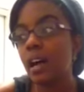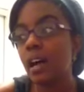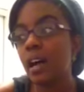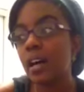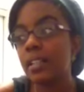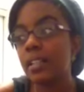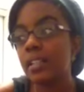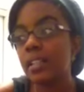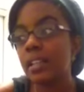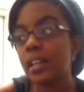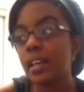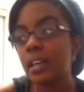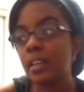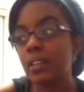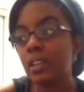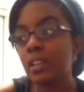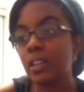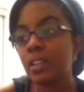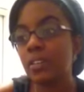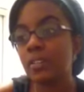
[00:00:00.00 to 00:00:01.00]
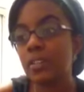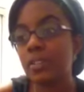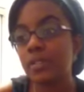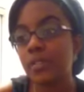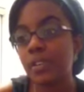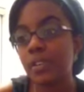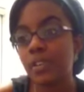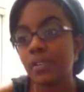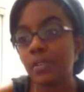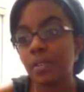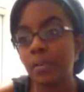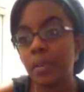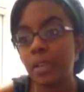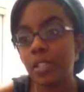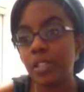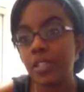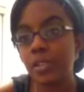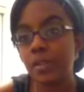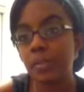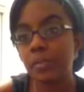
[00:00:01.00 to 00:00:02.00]
I did get a lot of different
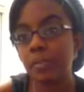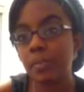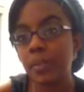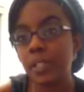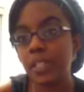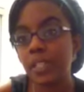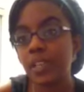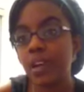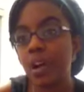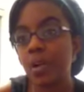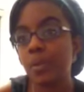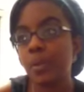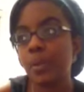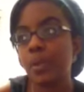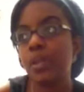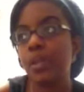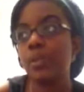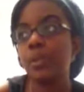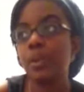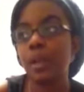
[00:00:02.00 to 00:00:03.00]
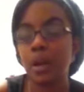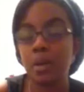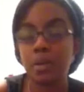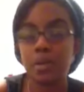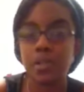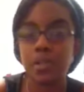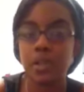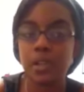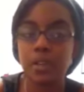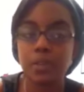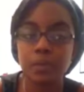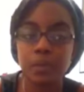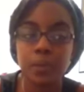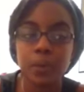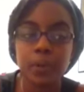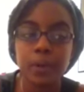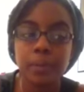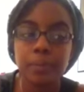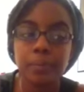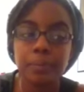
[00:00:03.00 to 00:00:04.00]
information, but not really what I was looking
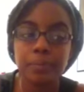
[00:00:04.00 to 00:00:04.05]
for.